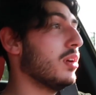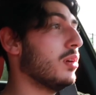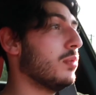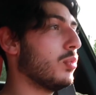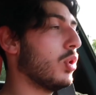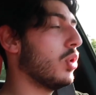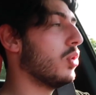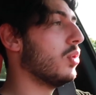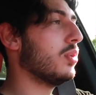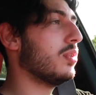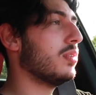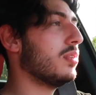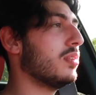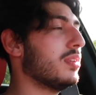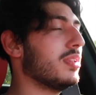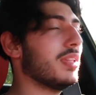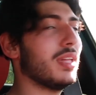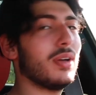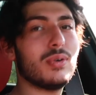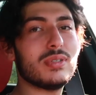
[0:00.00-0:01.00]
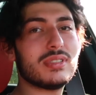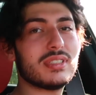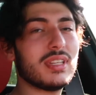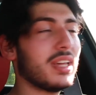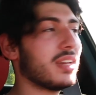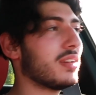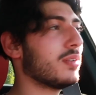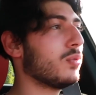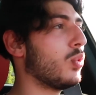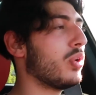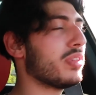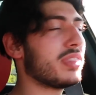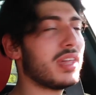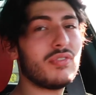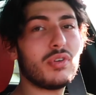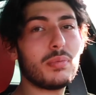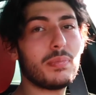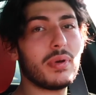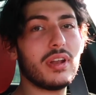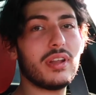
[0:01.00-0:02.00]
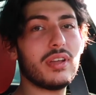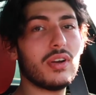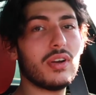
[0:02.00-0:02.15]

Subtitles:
Bro, it was like worth every penny,